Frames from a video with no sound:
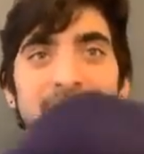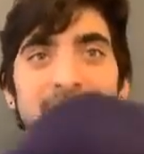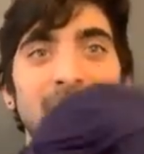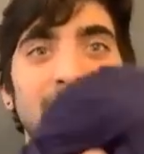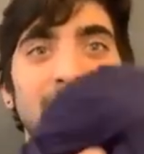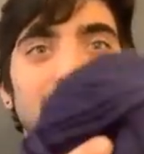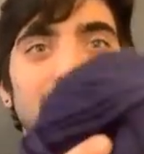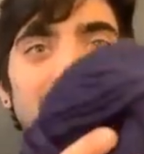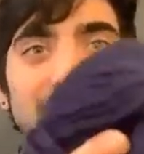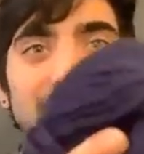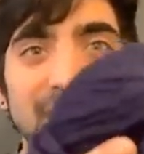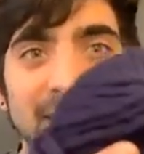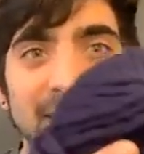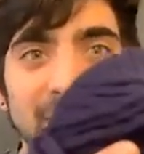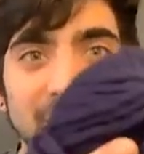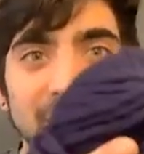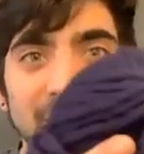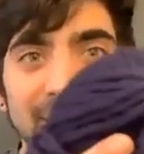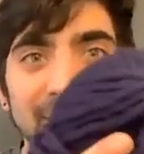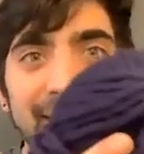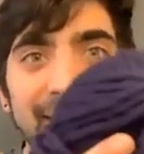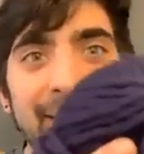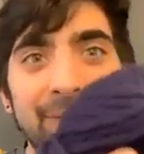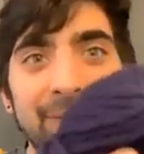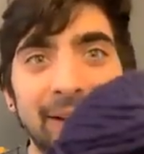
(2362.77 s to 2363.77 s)
was the new
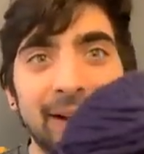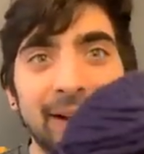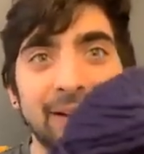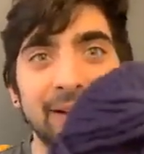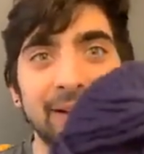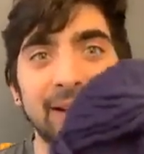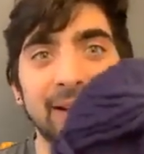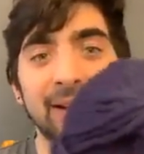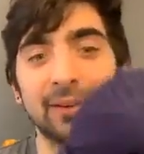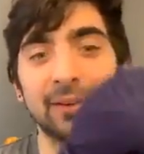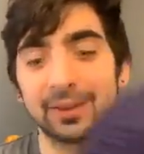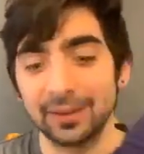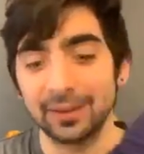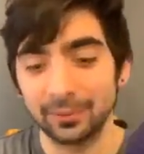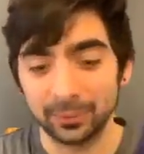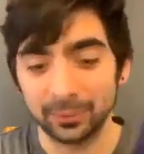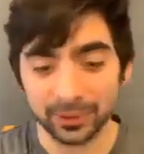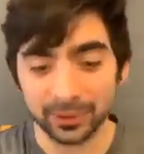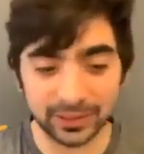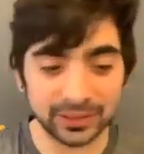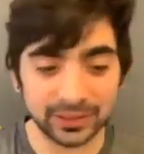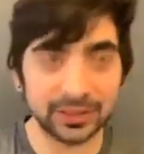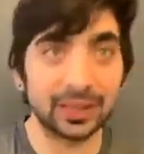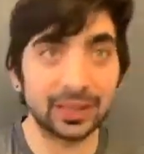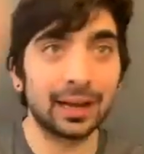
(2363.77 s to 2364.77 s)
sapphire color,
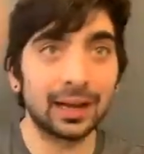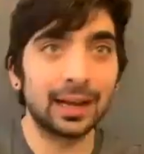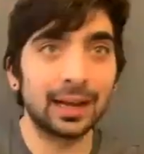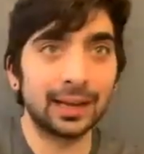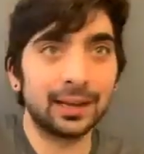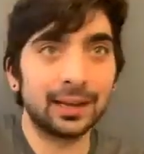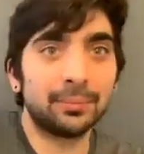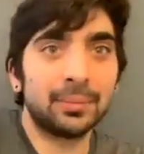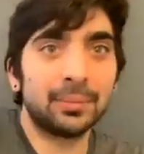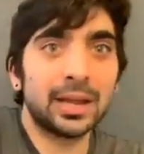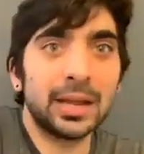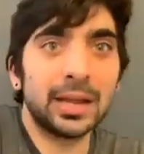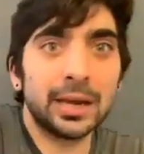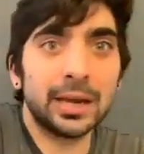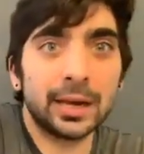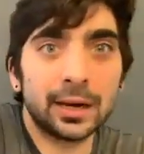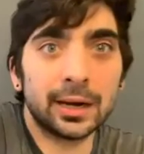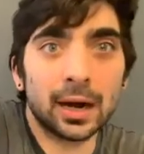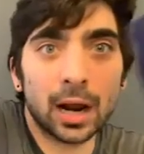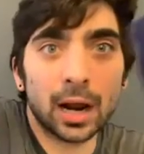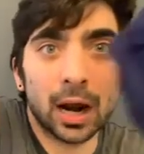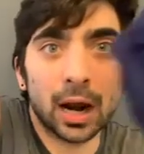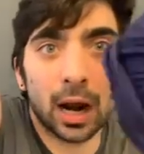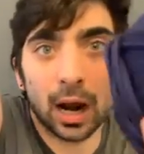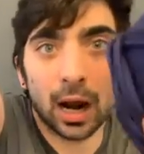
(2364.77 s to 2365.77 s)
which I am in
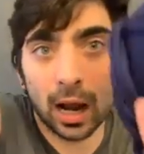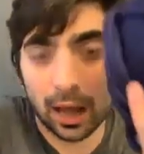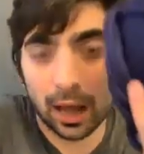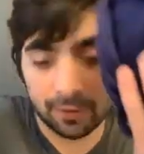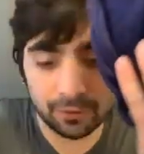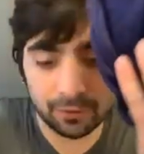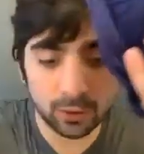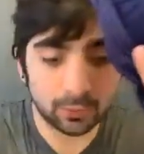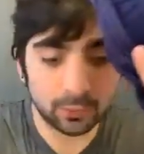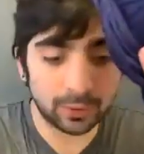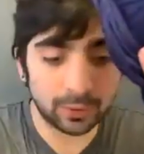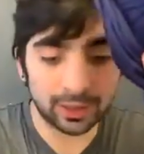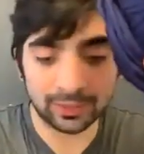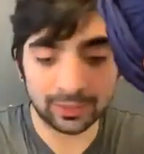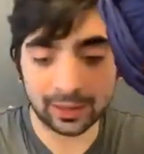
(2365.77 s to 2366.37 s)
love with.